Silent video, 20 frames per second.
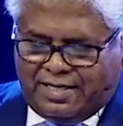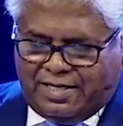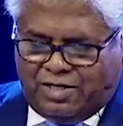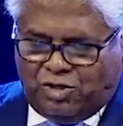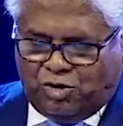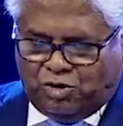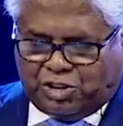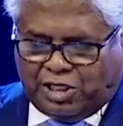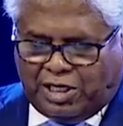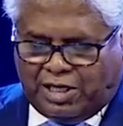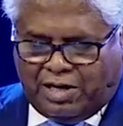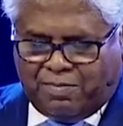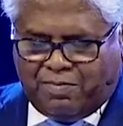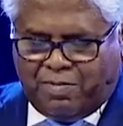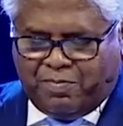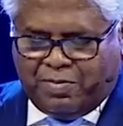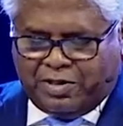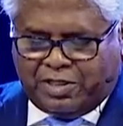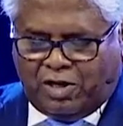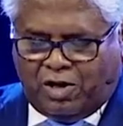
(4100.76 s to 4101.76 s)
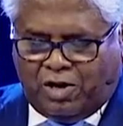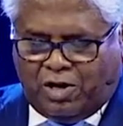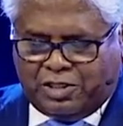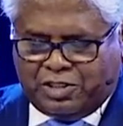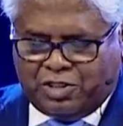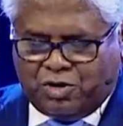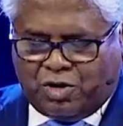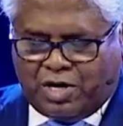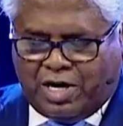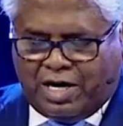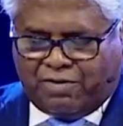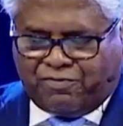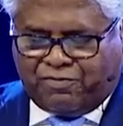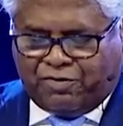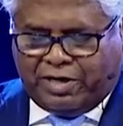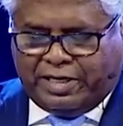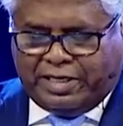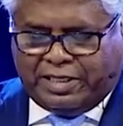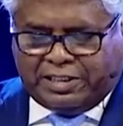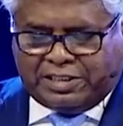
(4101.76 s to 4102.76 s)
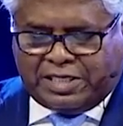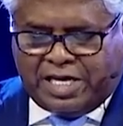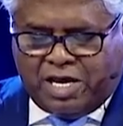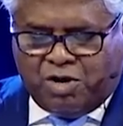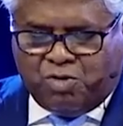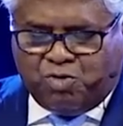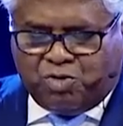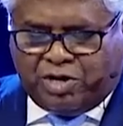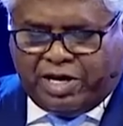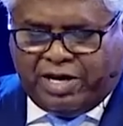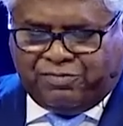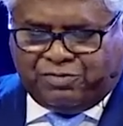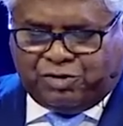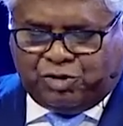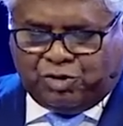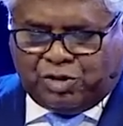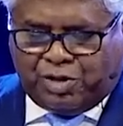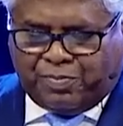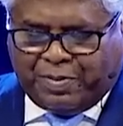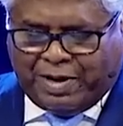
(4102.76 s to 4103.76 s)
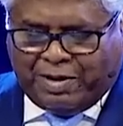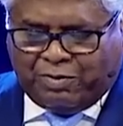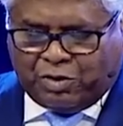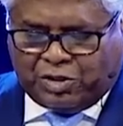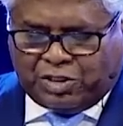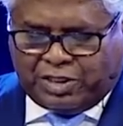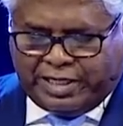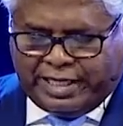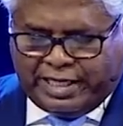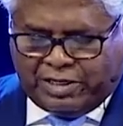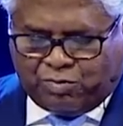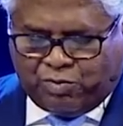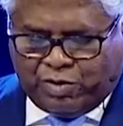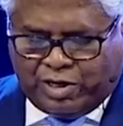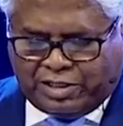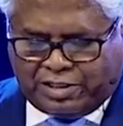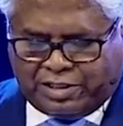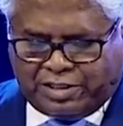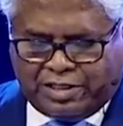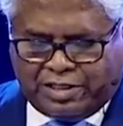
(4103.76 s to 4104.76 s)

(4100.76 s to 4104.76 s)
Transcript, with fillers: You shall remember the Lord your God, for it is he who gives you the power to get wealth,